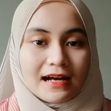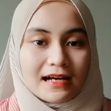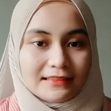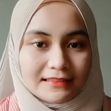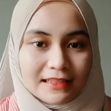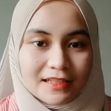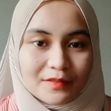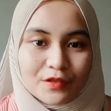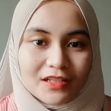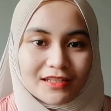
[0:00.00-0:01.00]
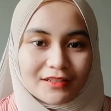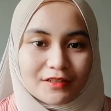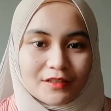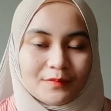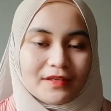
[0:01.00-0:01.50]

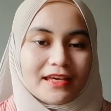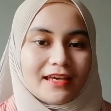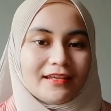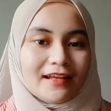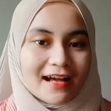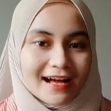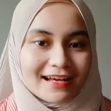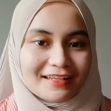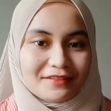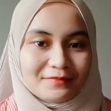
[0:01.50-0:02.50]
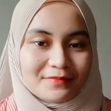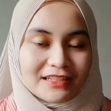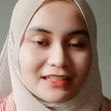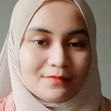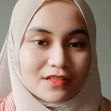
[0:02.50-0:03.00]
Assalamualaikum and hi,
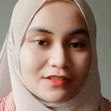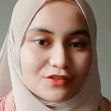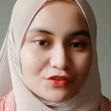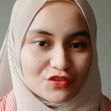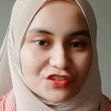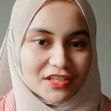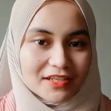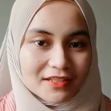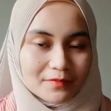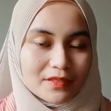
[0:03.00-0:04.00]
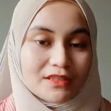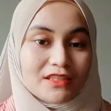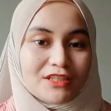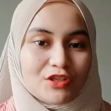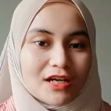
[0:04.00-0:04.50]
my name is Nur Shahira
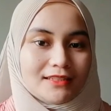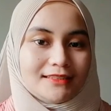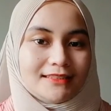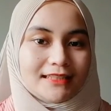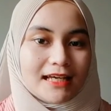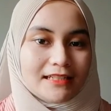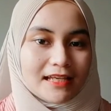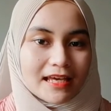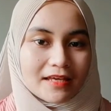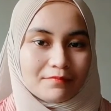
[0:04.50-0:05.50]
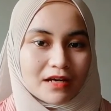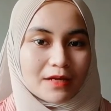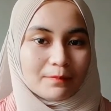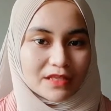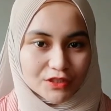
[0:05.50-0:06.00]
binti Nur Azizan and
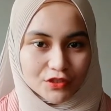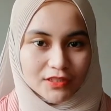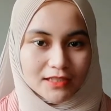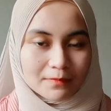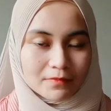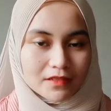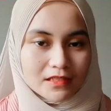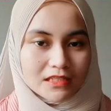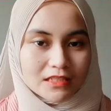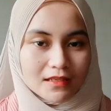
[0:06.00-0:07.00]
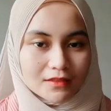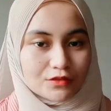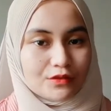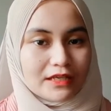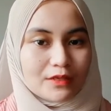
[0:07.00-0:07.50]
my metric number is
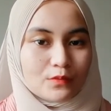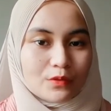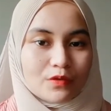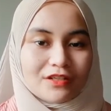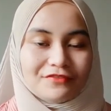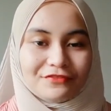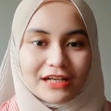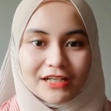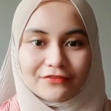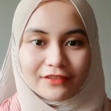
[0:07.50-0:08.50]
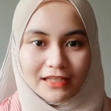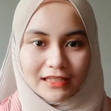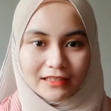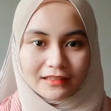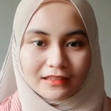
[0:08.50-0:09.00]

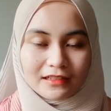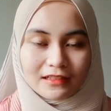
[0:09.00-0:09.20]
281158.